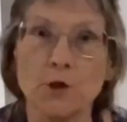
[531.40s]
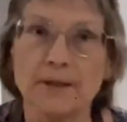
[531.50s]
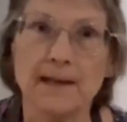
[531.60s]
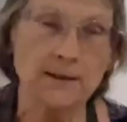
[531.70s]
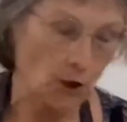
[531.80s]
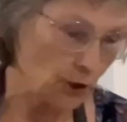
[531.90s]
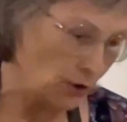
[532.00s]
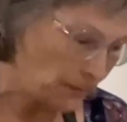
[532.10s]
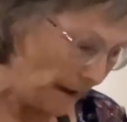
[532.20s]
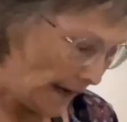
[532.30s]
things I
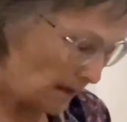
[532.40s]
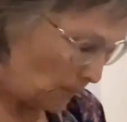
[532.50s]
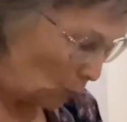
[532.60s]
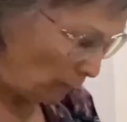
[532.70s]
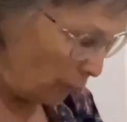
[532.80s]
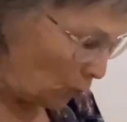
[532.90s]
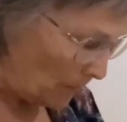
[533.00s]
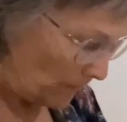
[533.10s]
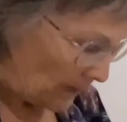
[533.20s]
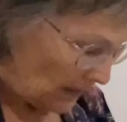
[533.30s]
use powdered milk for.
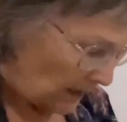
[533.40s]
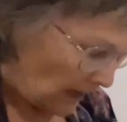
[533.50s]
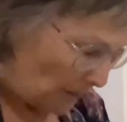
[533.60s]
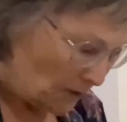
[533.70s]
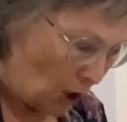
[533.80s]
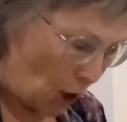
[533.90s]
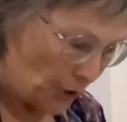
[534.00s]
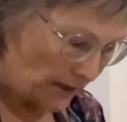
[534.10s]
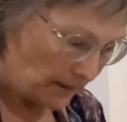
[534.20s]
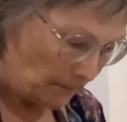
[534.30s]

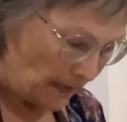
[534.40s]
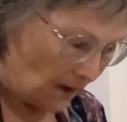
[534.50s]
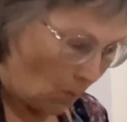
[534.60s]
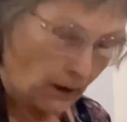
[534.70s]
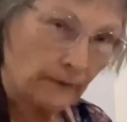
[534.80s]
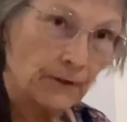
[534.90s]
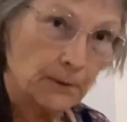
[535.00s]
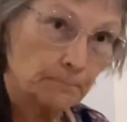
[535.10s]
Yogurt being one of them.